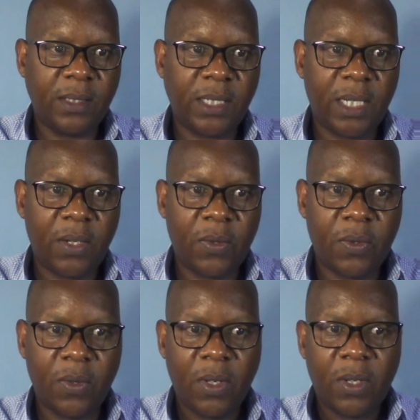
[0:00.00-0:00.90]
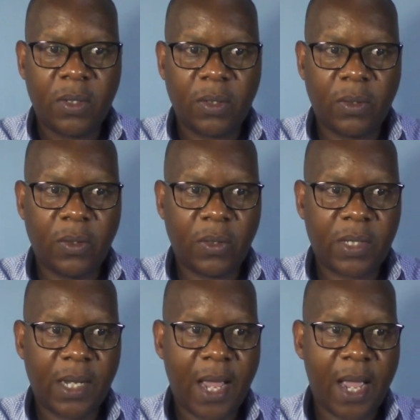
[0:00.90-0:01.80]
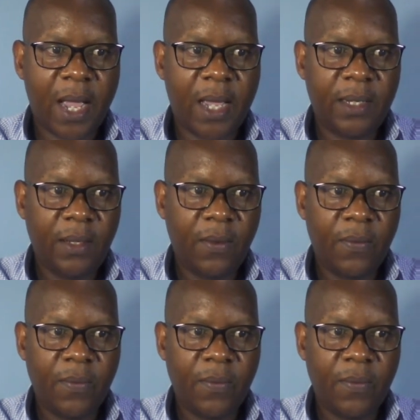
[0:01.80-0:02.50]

0.9.